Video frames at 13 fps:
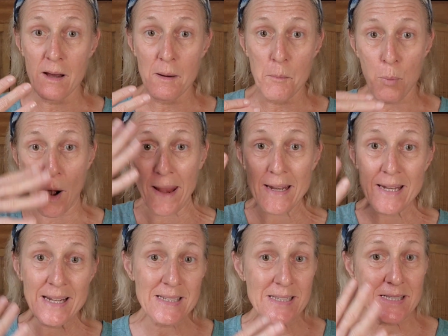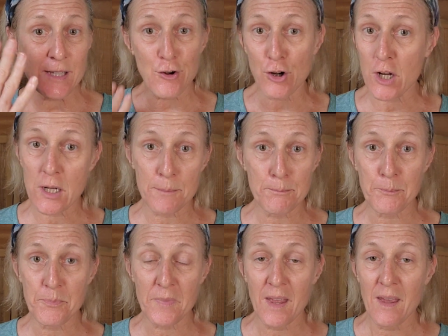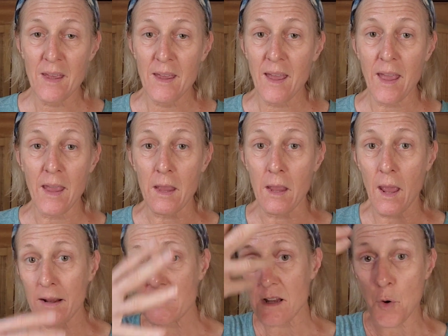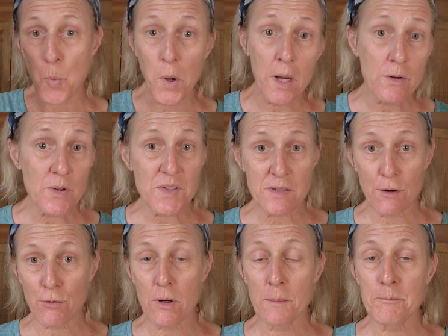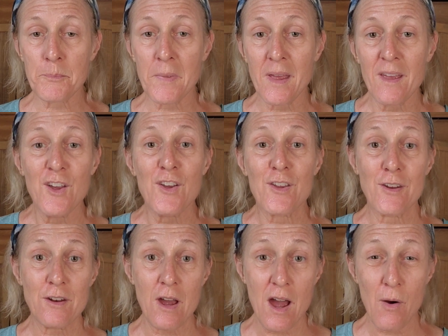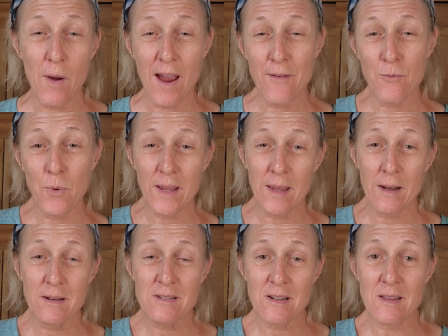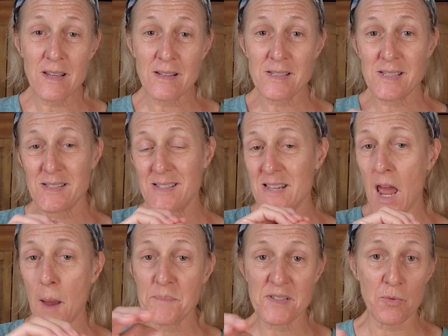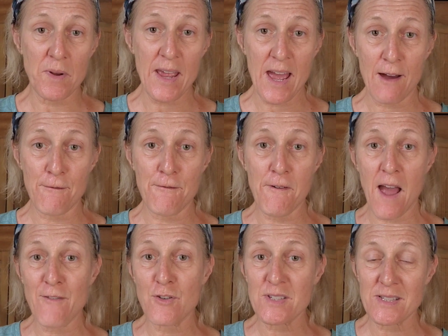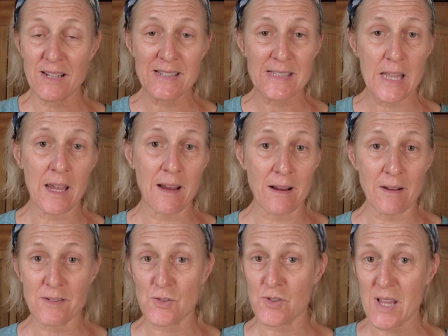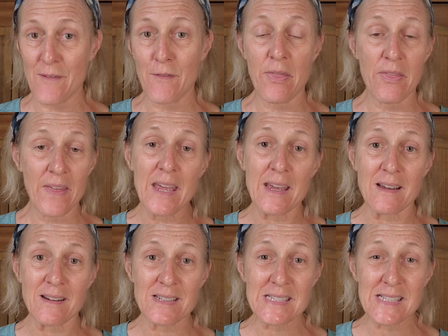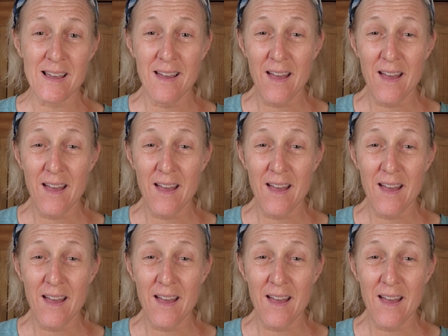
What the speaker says: brightening serum, a anti-wrinkle serum. You know how we get into these steps and we have 5 or 6 things or 7 things